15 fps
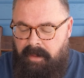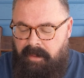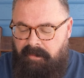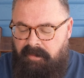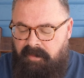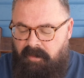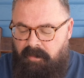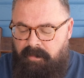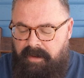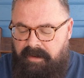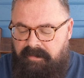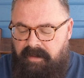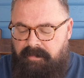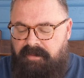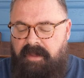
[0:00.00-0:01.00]
and still many
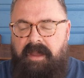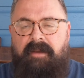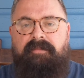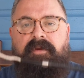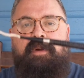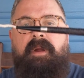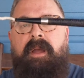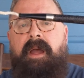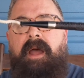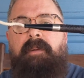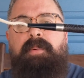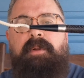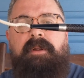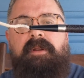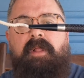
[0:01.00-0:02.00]
times after, I
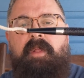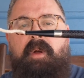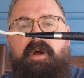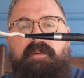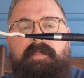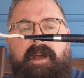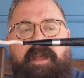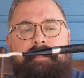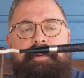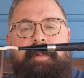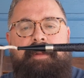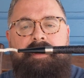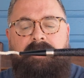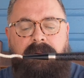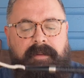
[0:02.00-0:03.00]
put on a long pipe
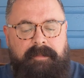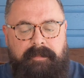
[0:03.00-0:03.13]
cleaner.